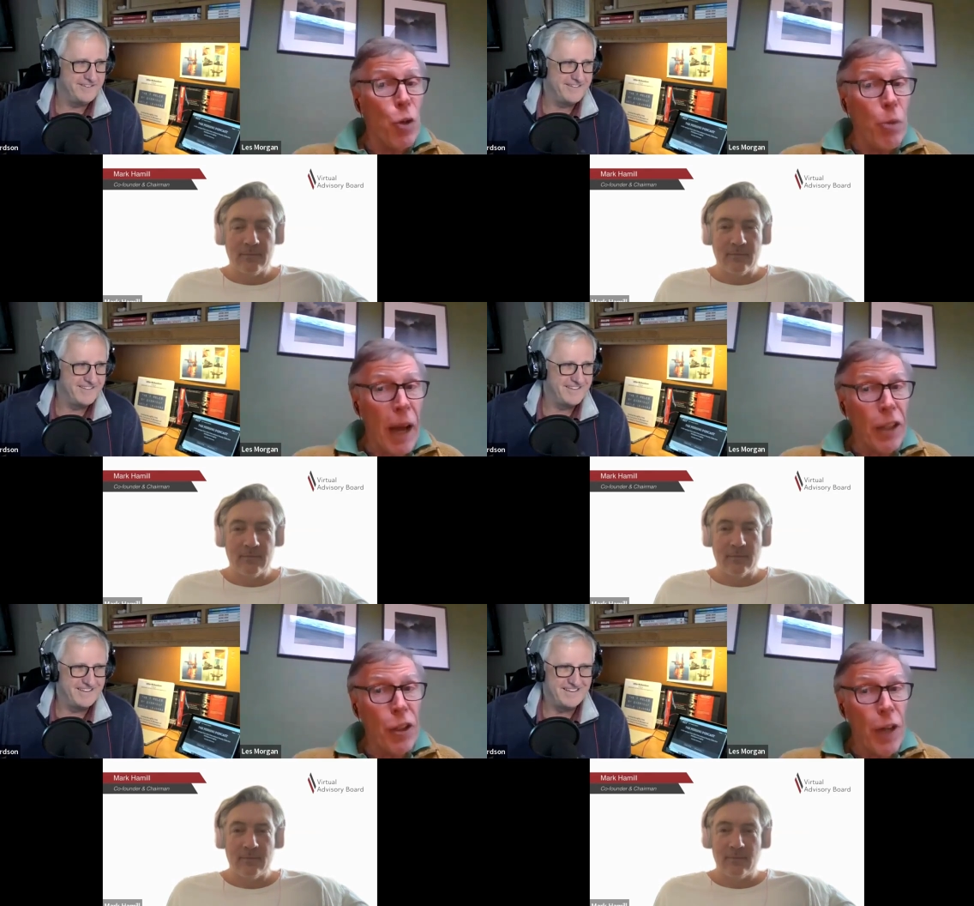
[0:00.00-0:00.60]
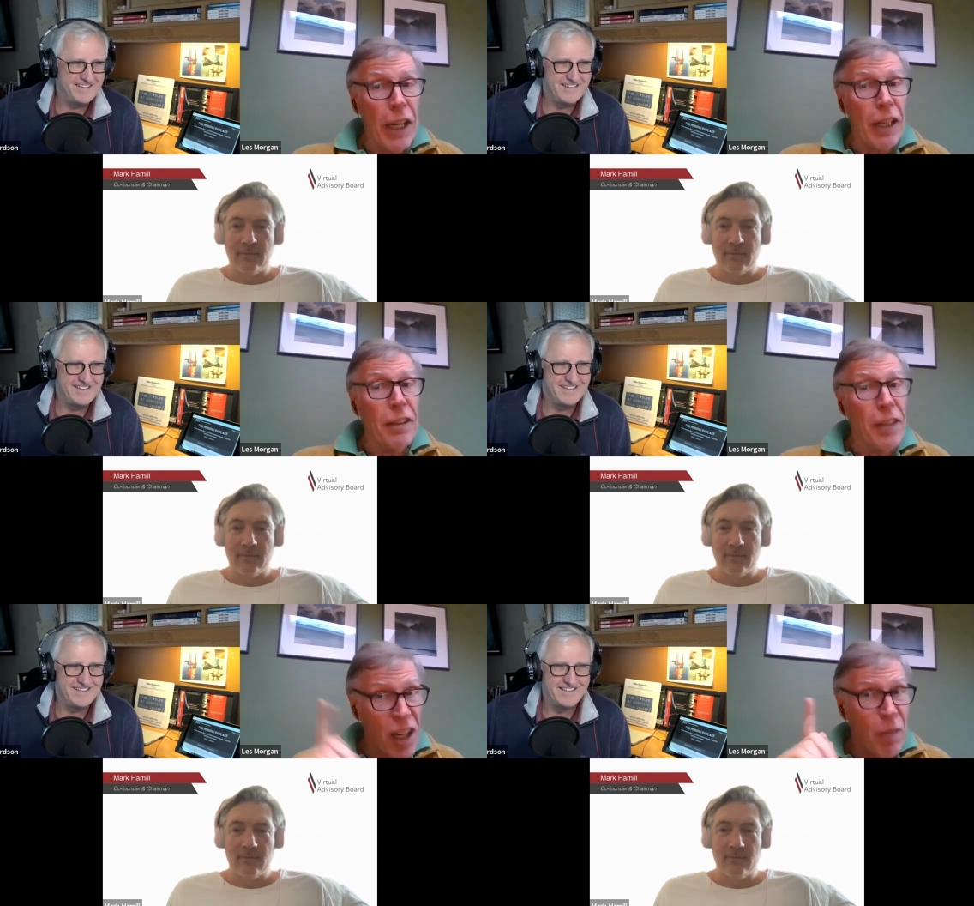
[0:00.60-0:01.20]
Speaker 1: own Man
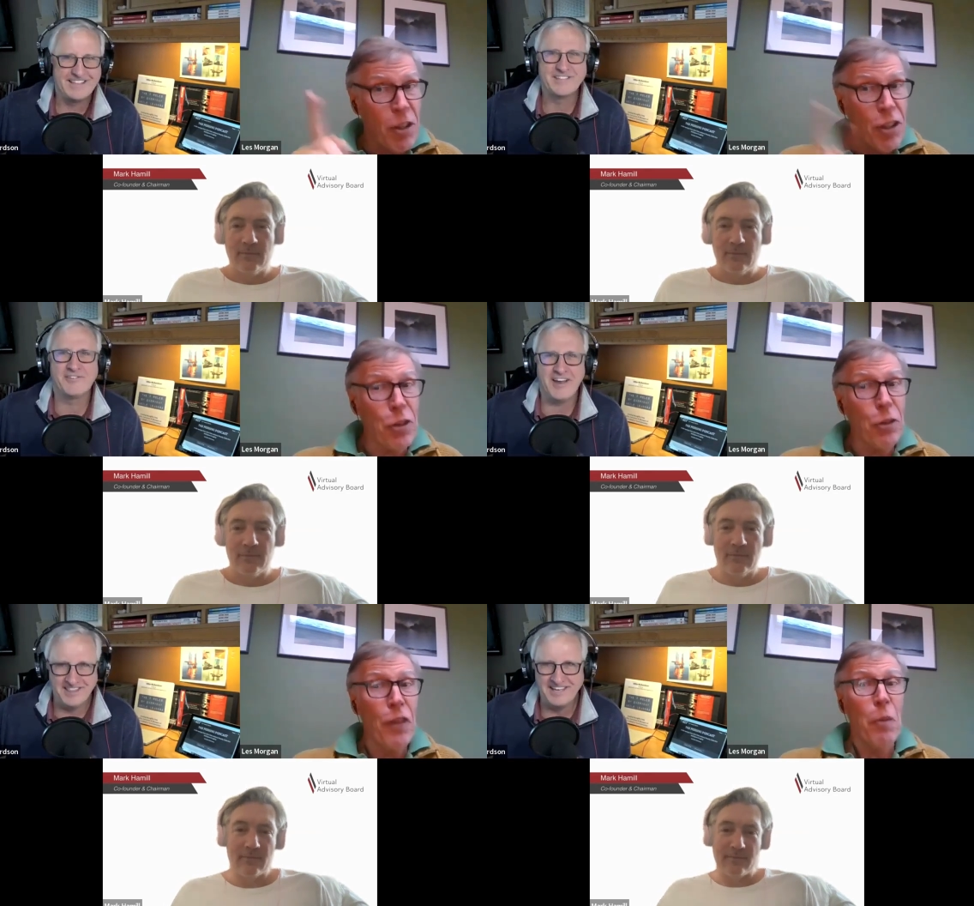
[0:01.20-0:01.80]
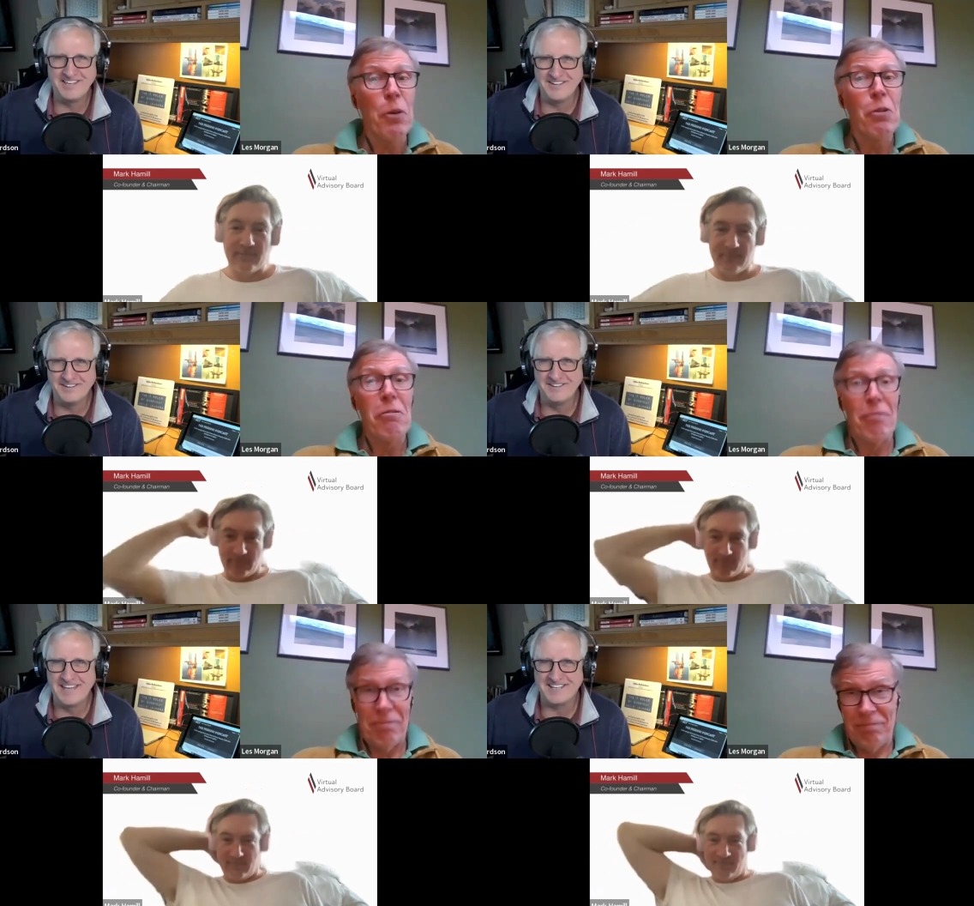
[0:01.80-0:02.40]
United the same. That's right, they
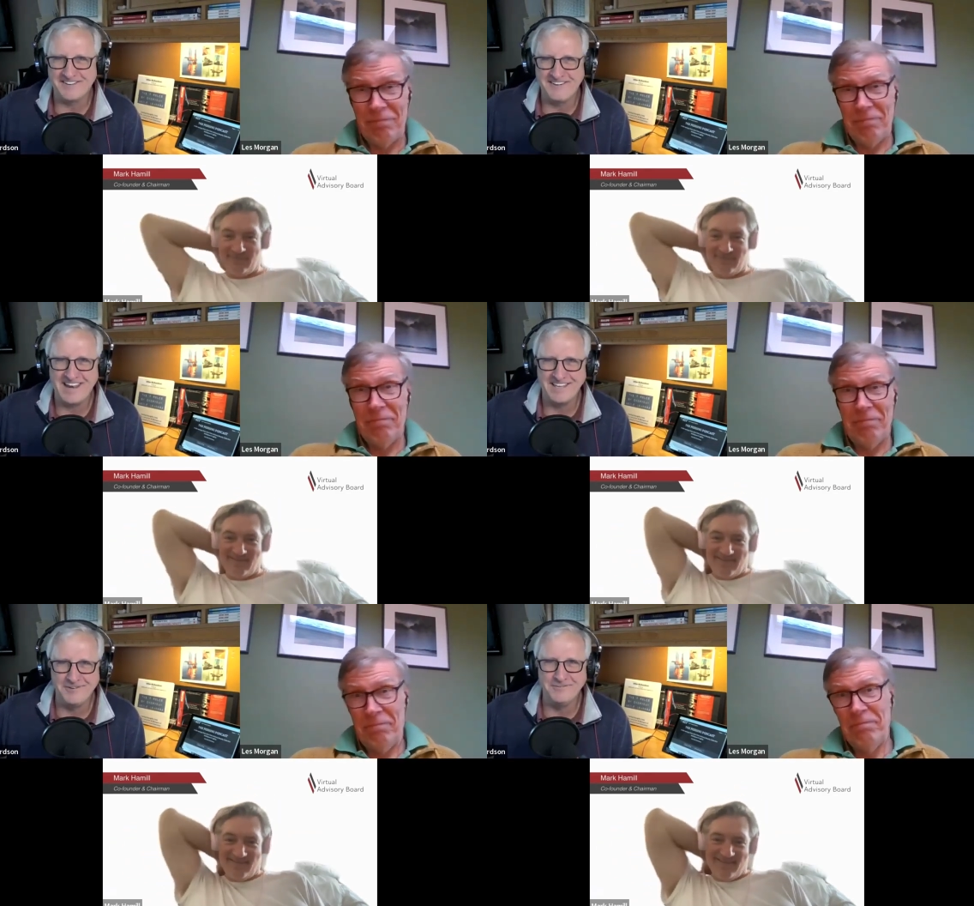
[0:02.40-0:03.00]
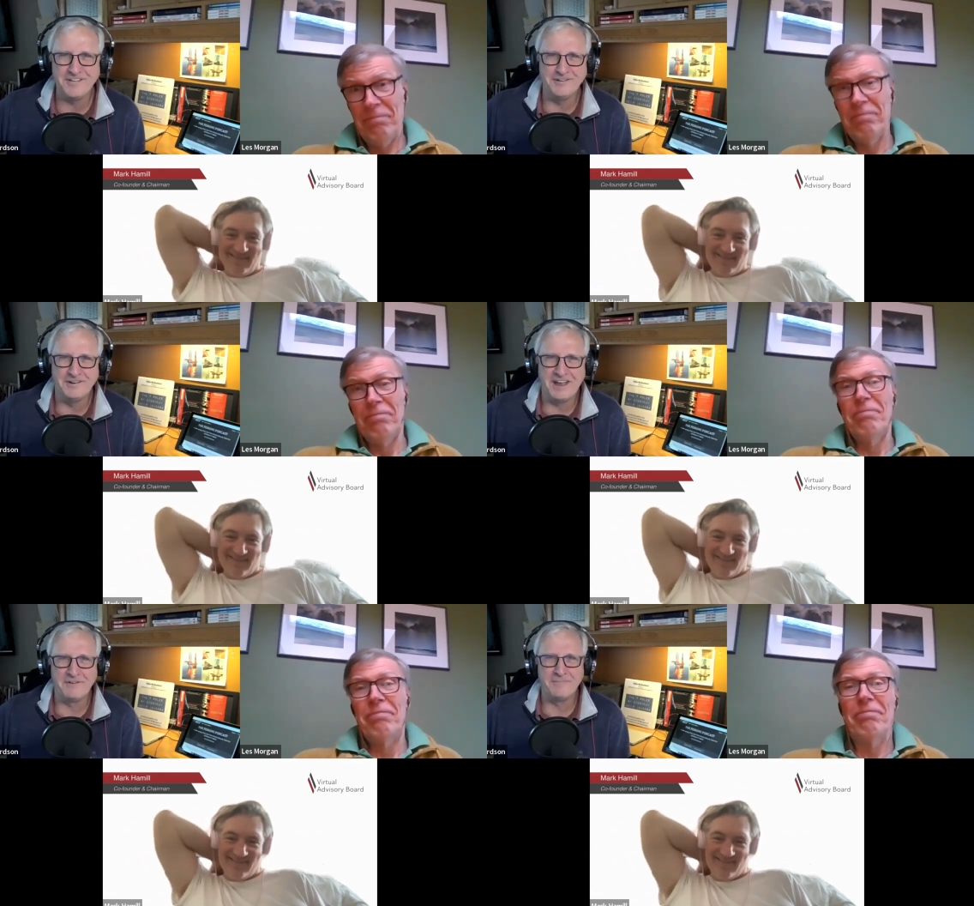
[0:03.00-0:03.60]
do.
Speaker 2: That's correct. You
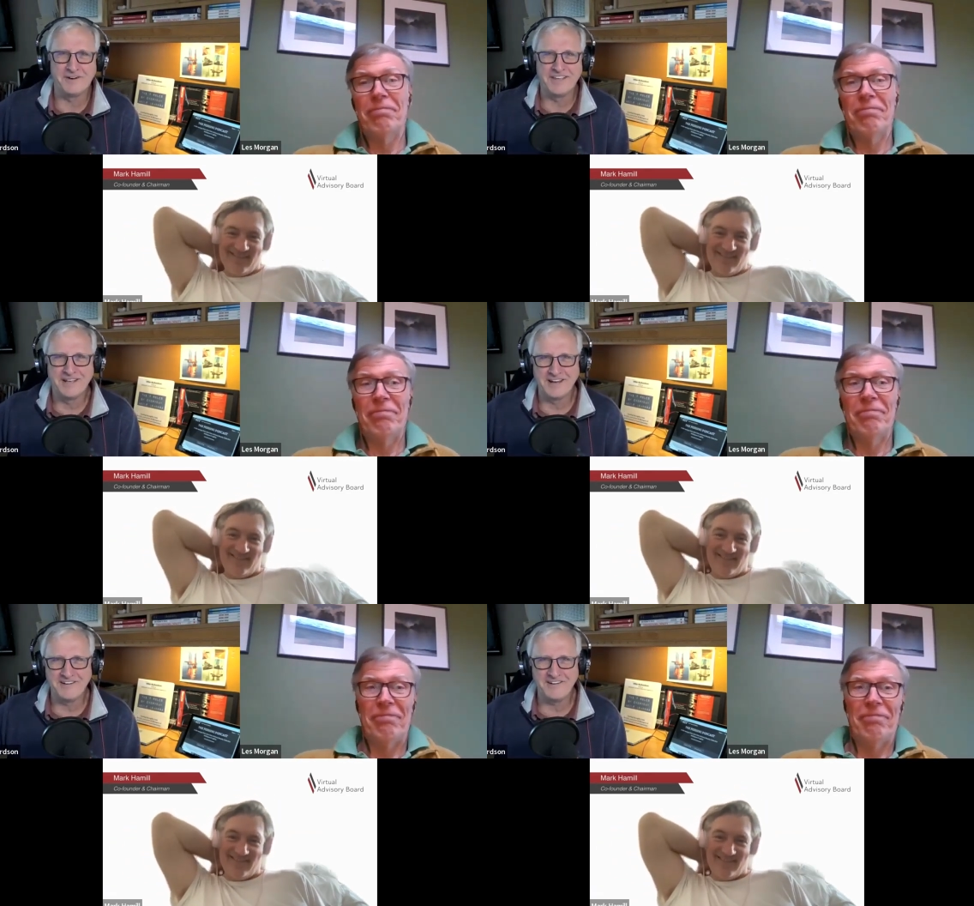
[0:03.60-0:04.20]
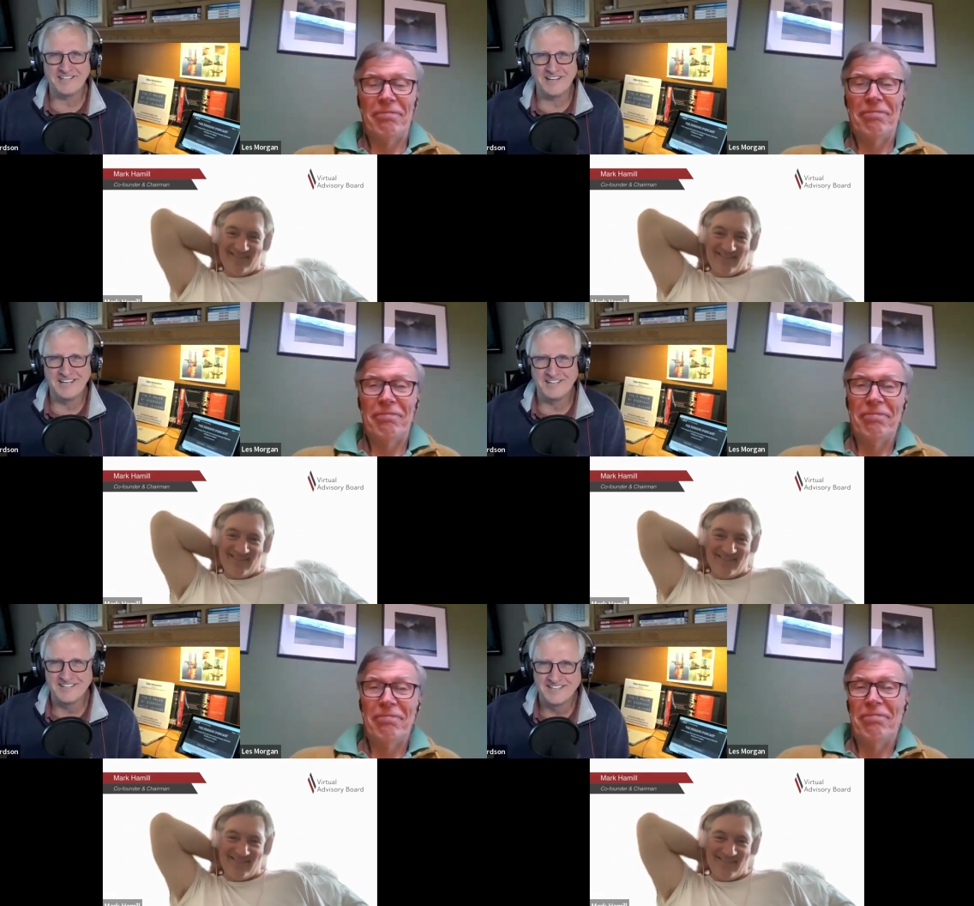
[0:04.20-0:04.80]
do, everybody.
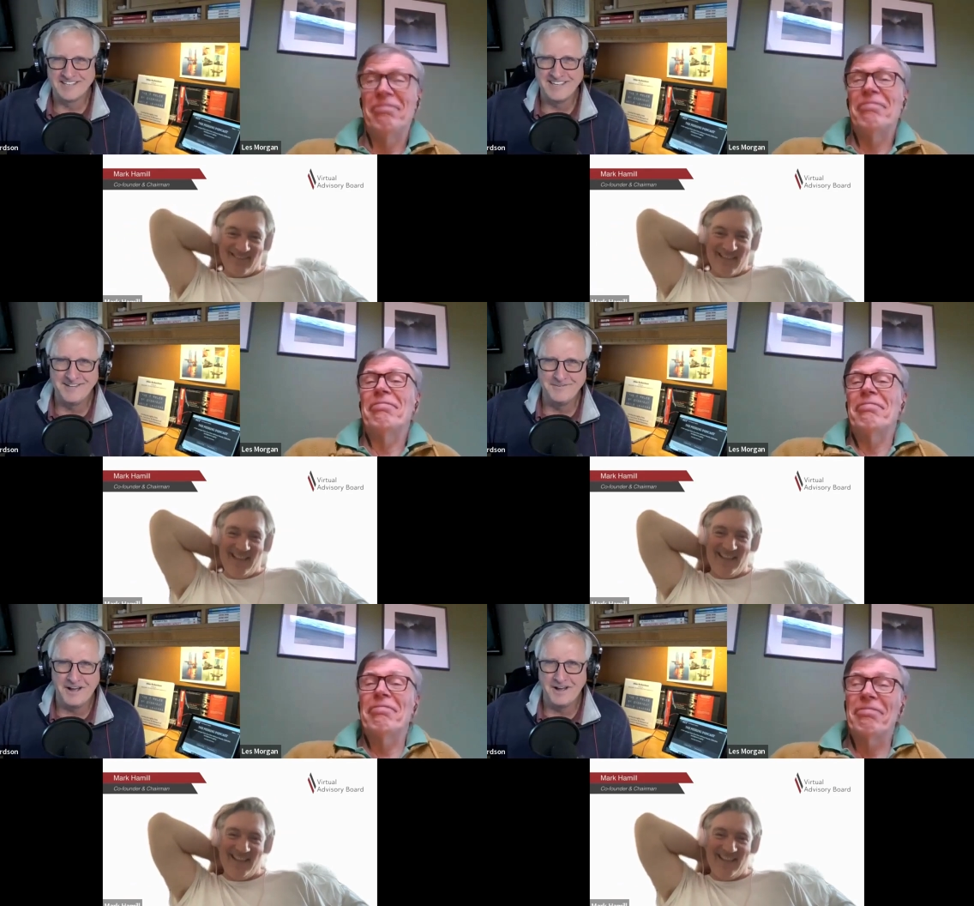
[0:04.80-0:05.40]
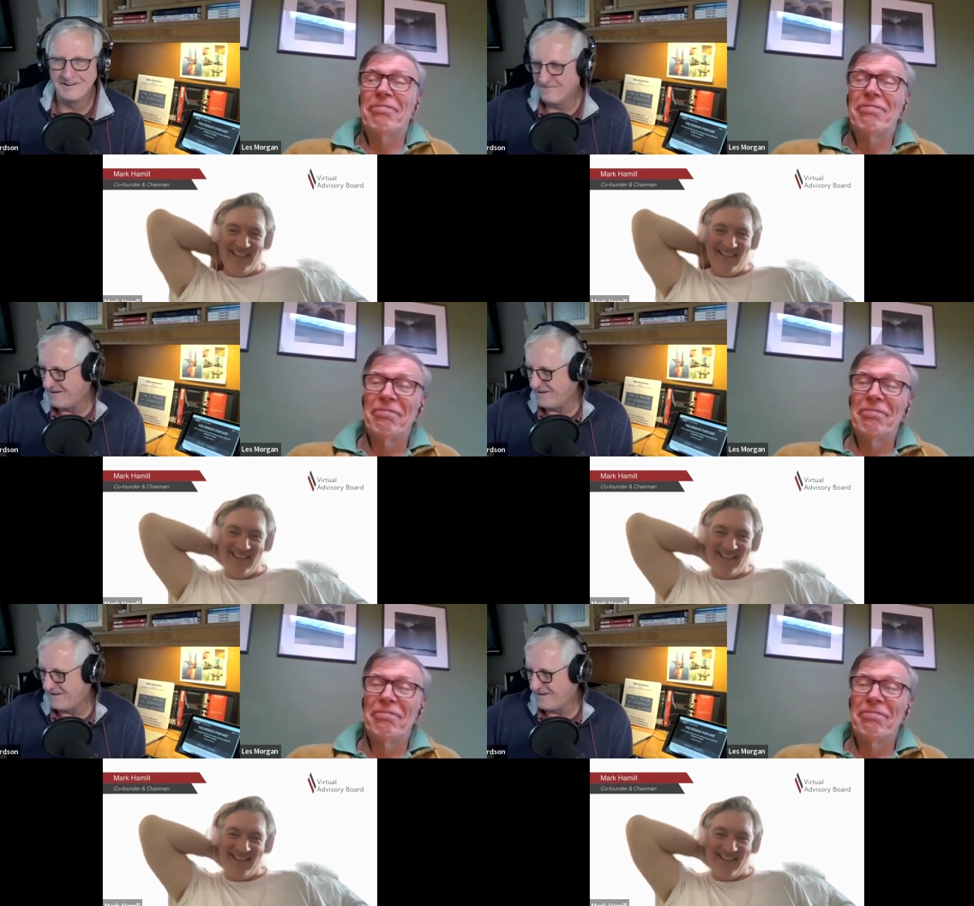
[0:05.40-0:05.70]
Congratulations, you own